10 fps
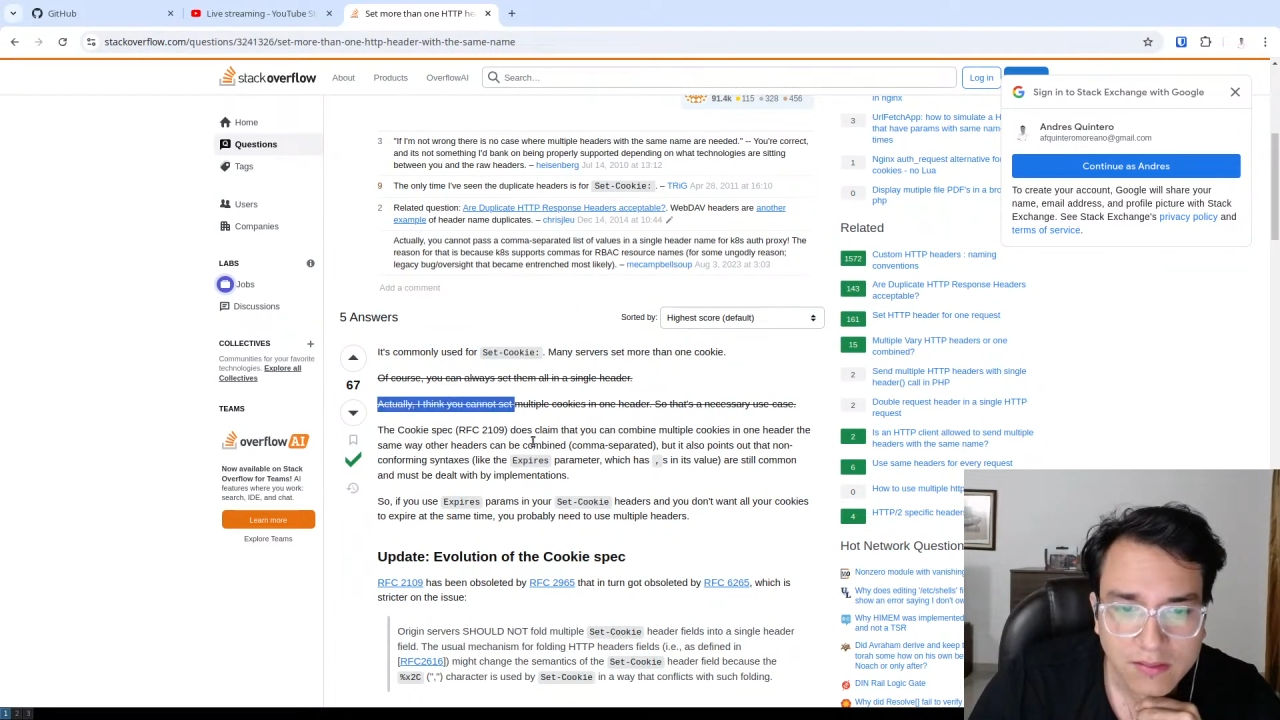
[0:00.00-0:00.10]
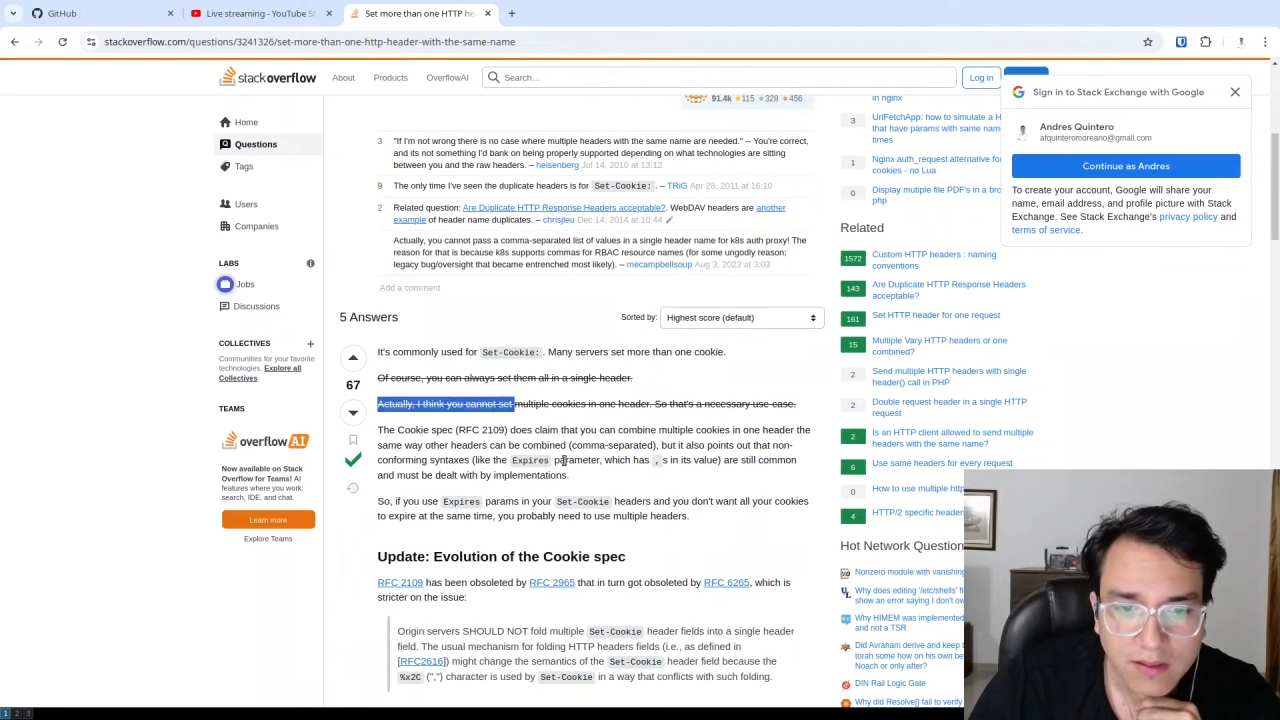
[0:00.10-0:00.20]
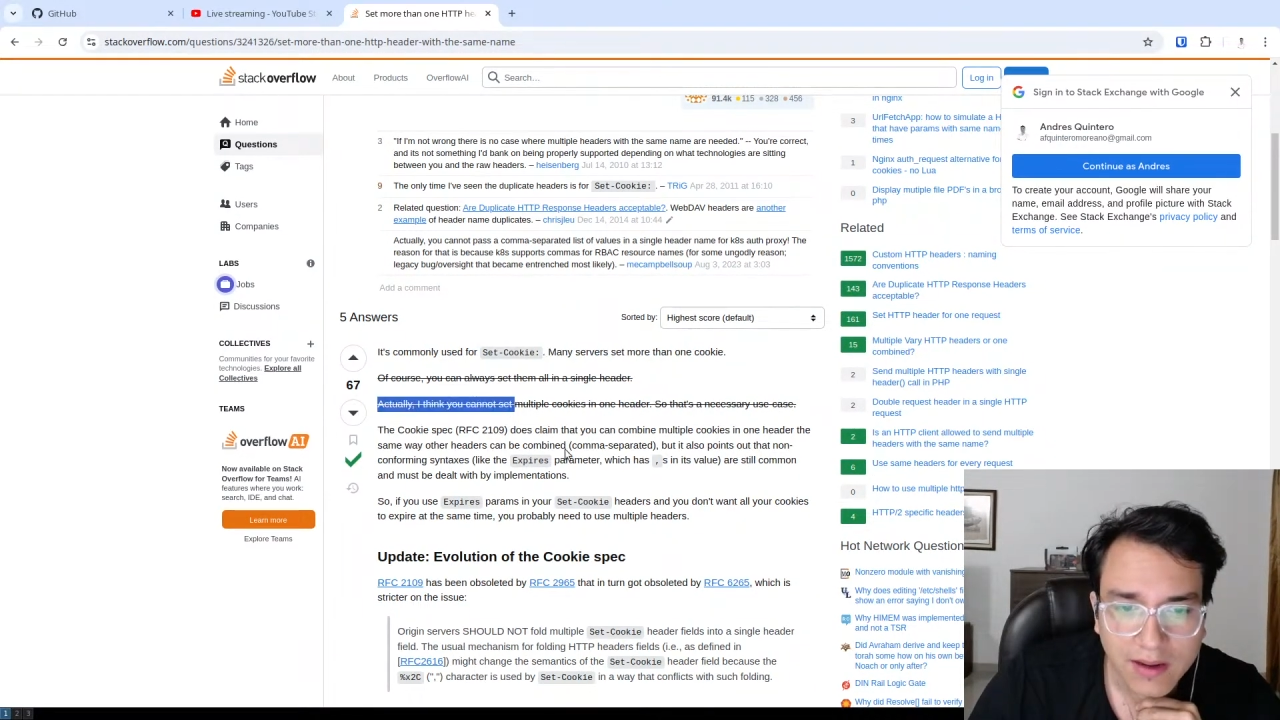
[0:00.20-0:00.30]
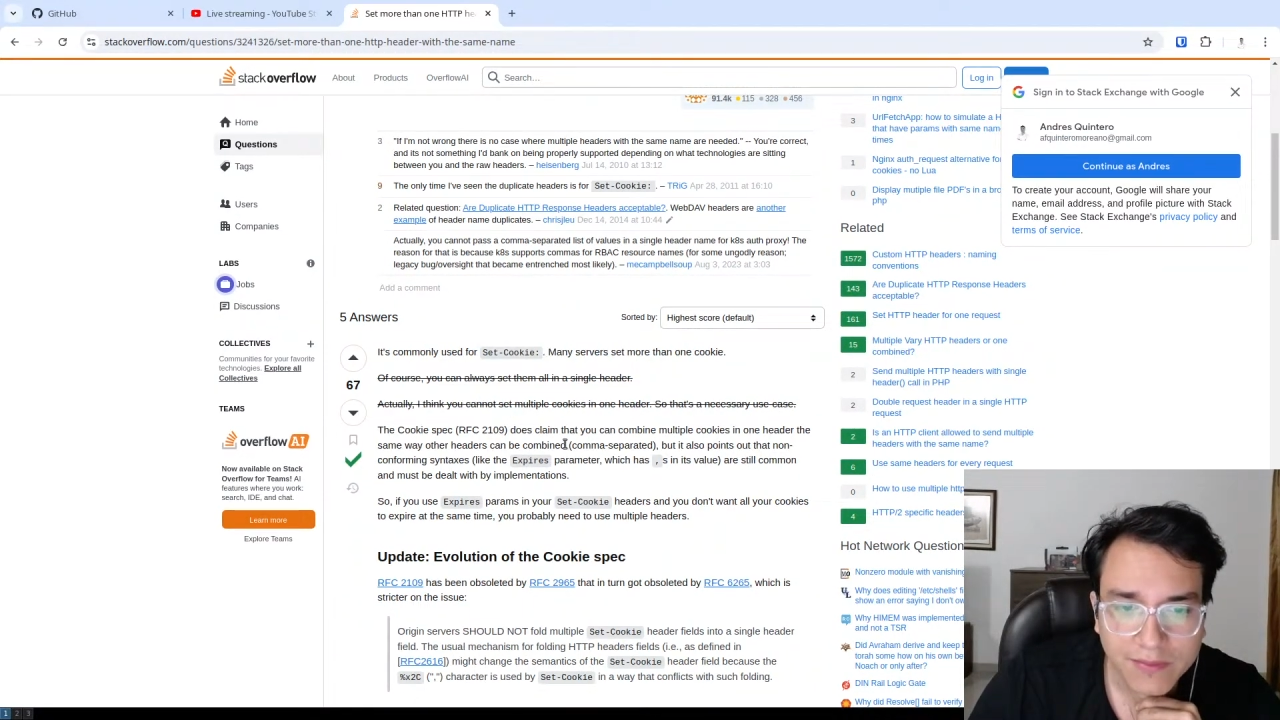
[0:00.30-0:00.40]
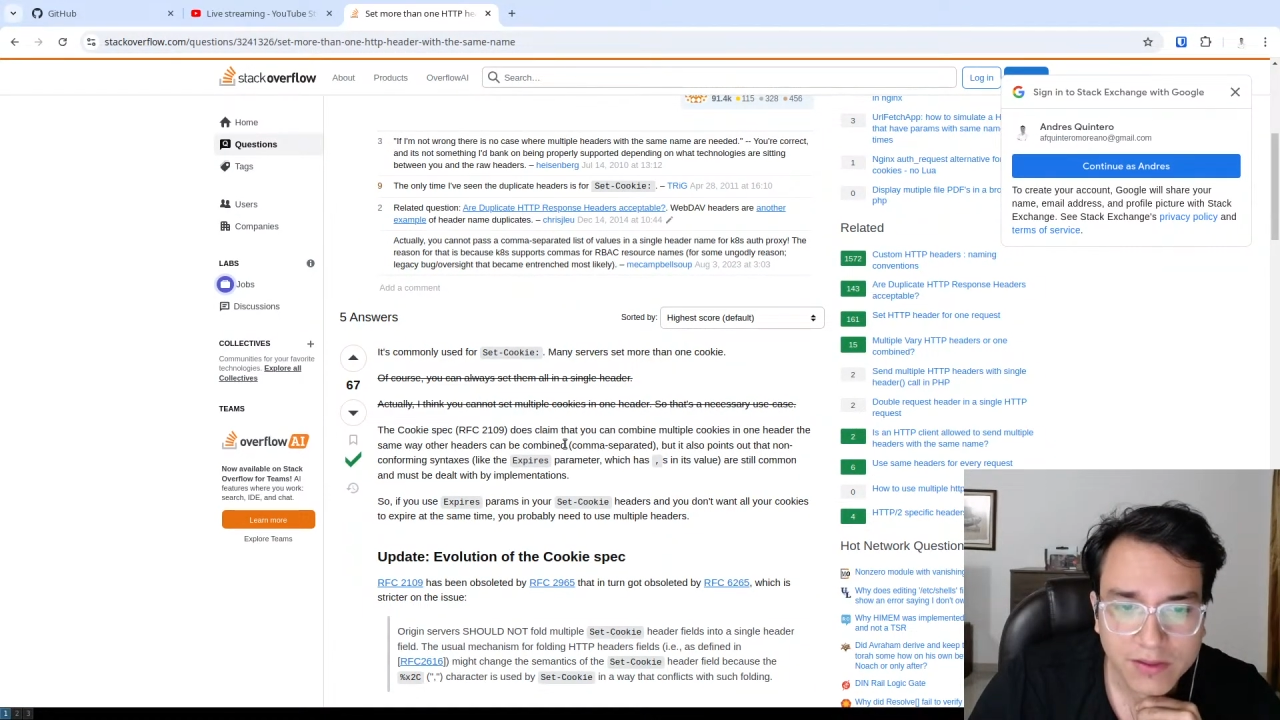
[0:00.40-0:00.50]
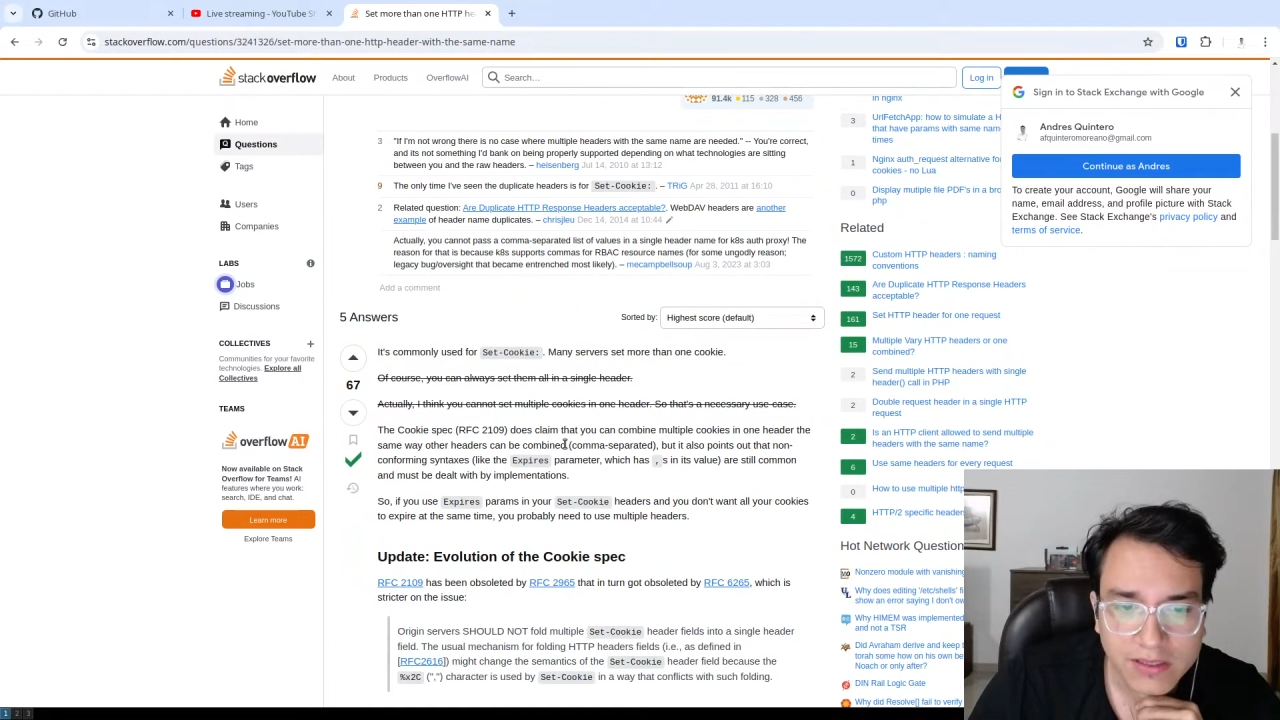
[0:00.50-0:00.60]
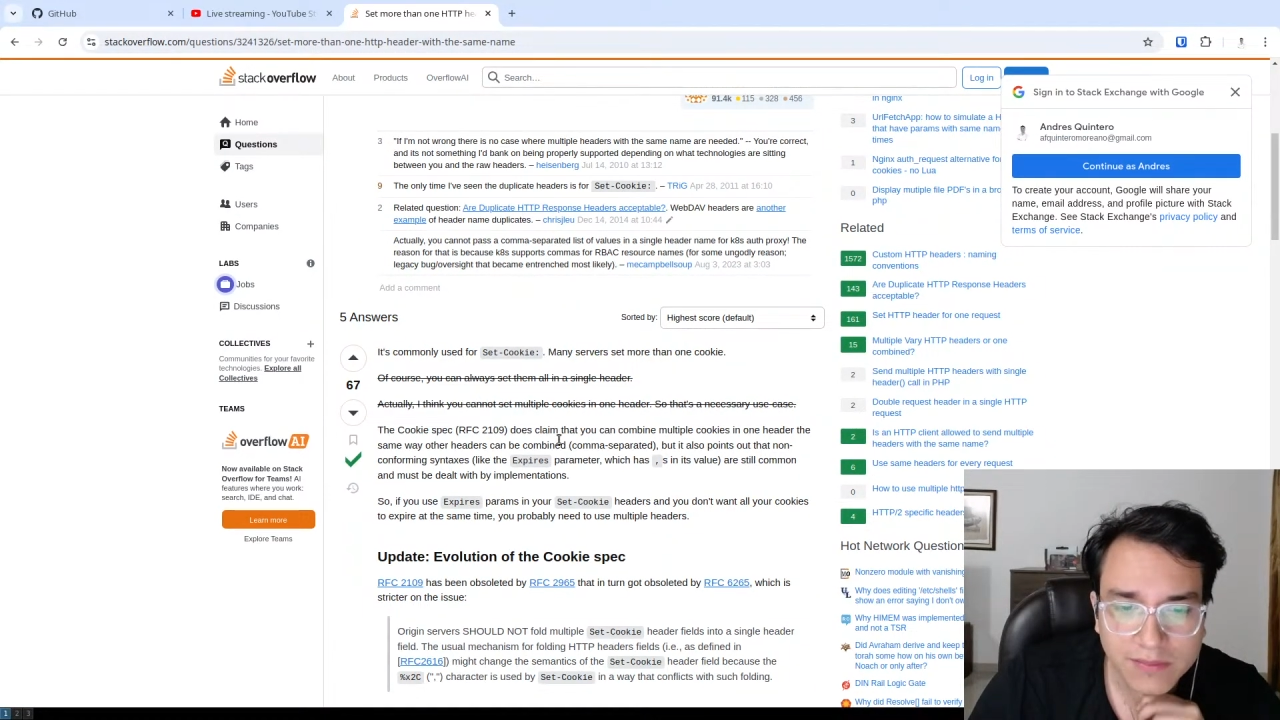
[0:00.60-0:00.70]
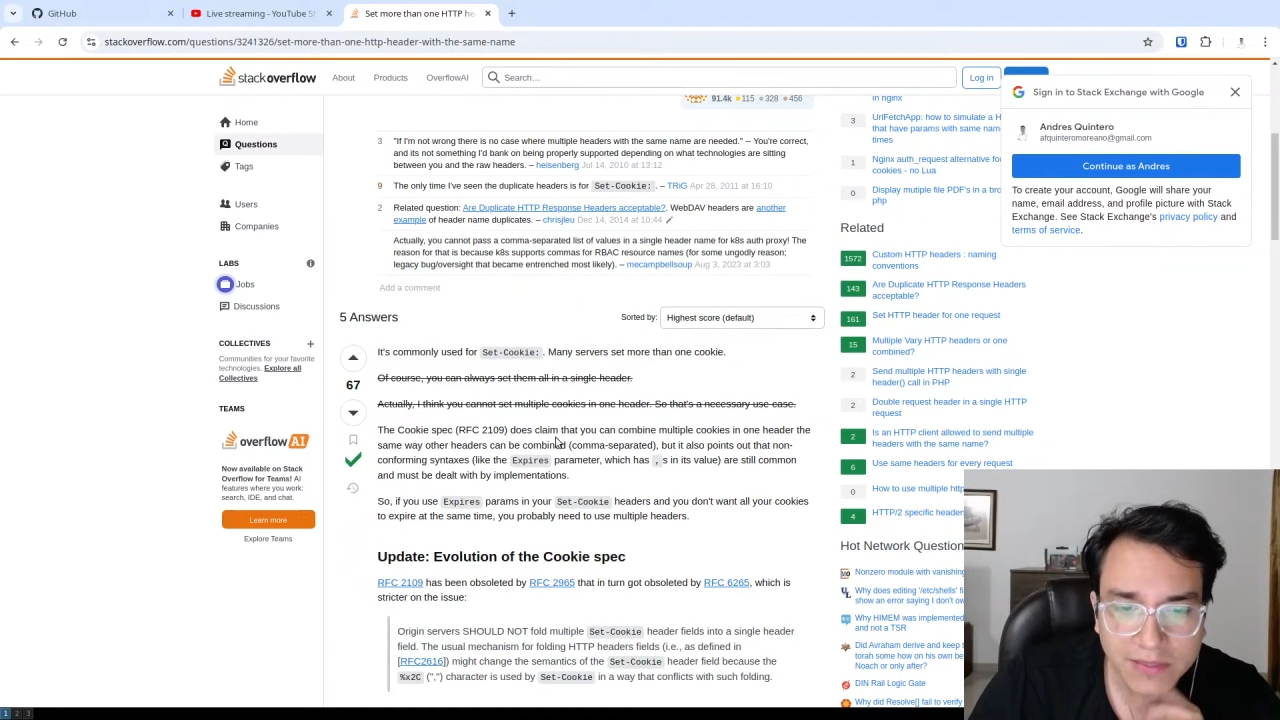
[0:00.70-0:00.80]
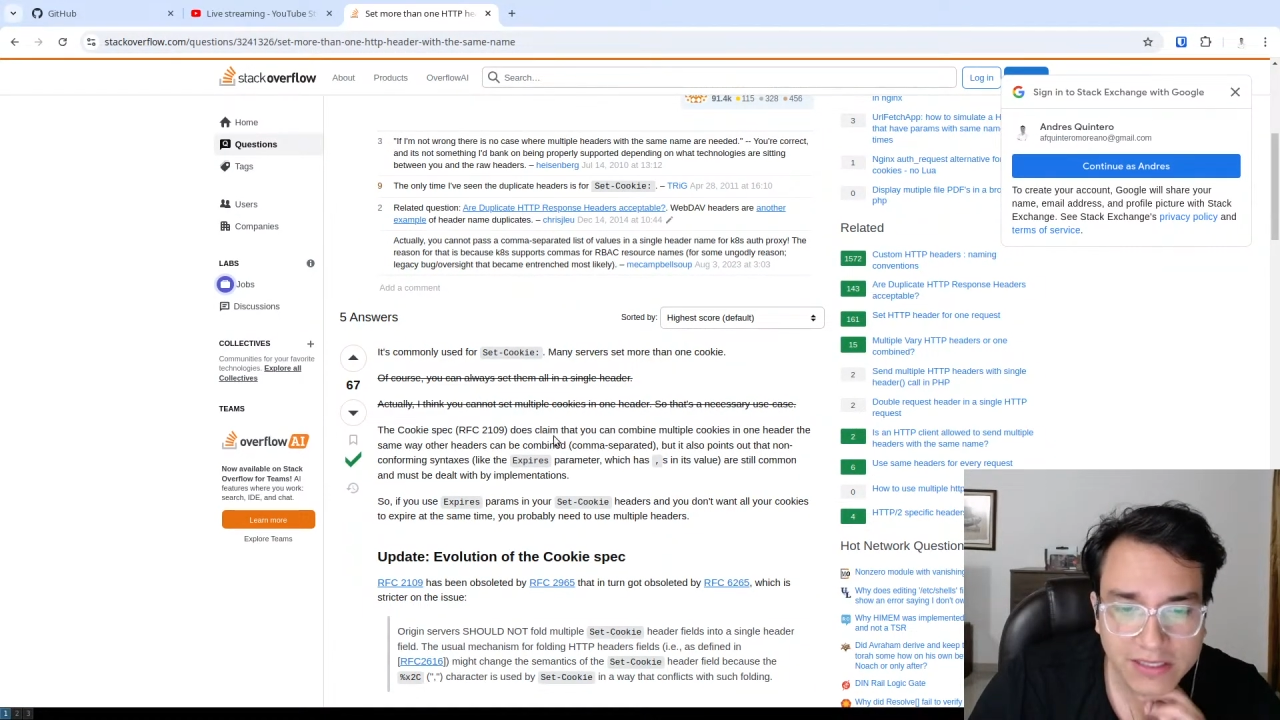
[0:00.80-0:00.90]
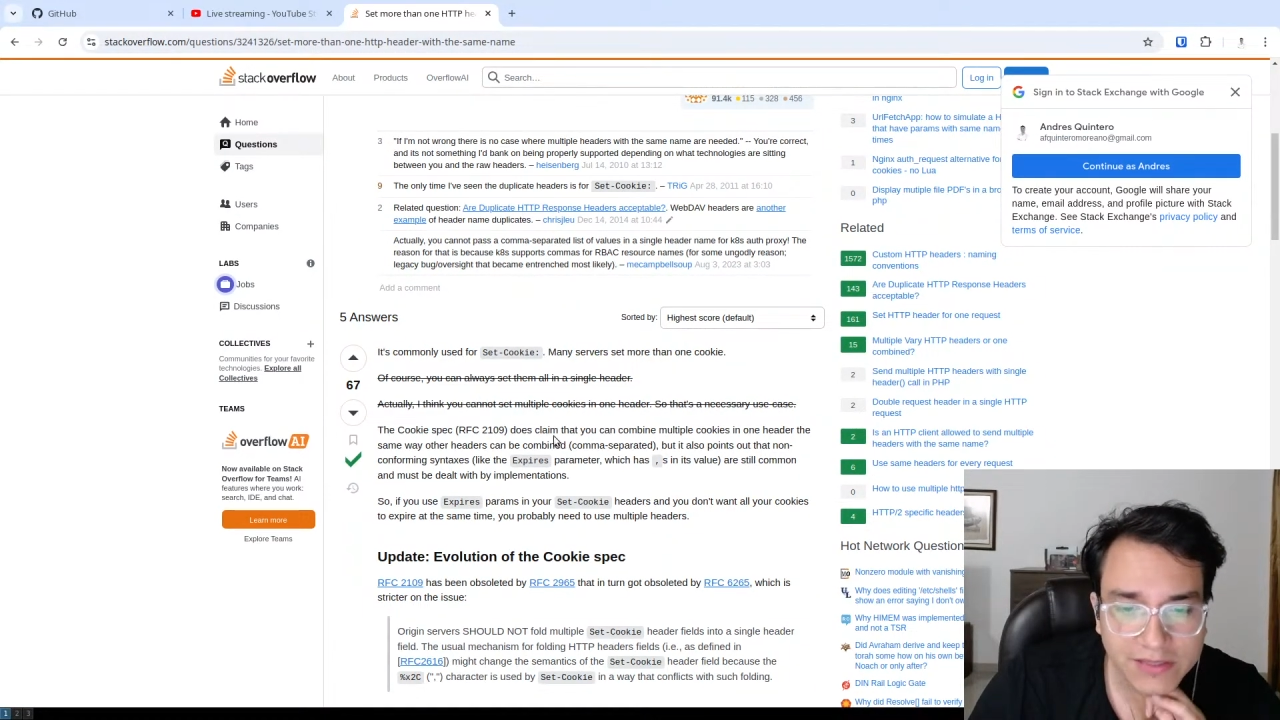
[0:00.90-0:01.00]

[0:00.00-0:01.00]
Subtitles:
For this, but this is for the